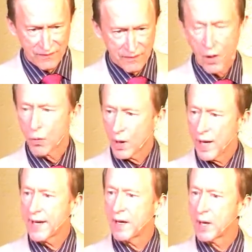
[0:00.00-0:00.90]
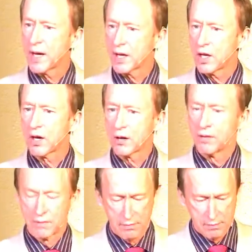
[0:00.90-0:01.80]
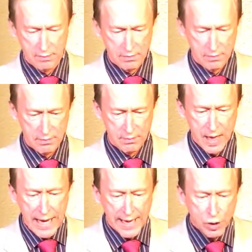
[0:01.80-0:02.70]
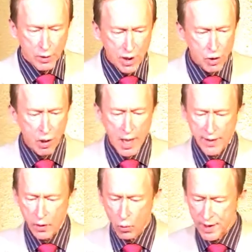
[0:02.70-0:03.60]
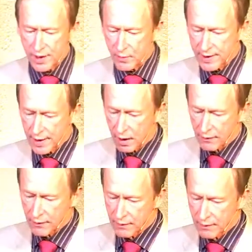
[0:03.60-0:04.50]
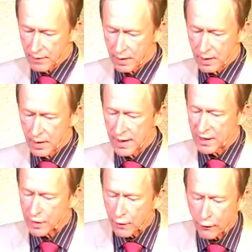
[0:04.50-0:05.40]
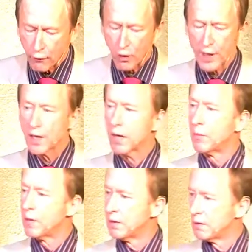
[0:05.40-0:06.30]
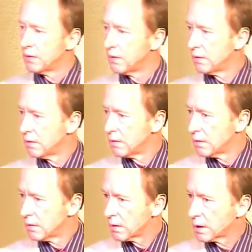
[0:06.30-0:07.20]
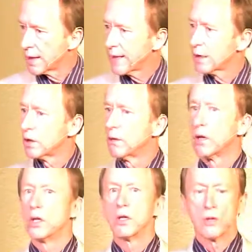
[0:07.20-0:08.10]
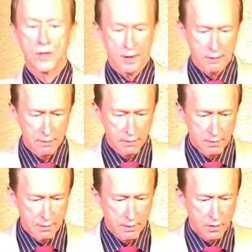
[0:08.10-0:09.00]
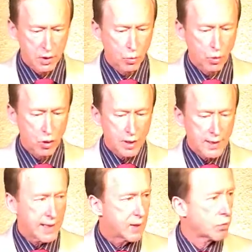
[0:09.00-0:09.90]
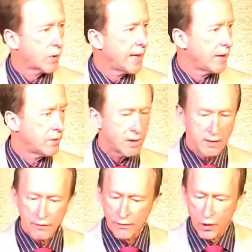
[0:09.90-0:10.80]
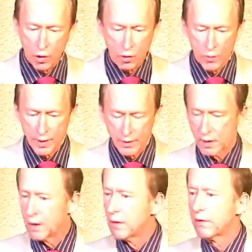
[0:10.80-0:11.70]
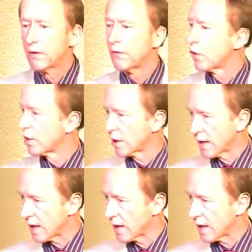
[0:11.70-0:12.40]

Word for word: Why am I here? And trust your higher wisdom self. It's freedom. Let it loose toward a greater unfoldment for your life.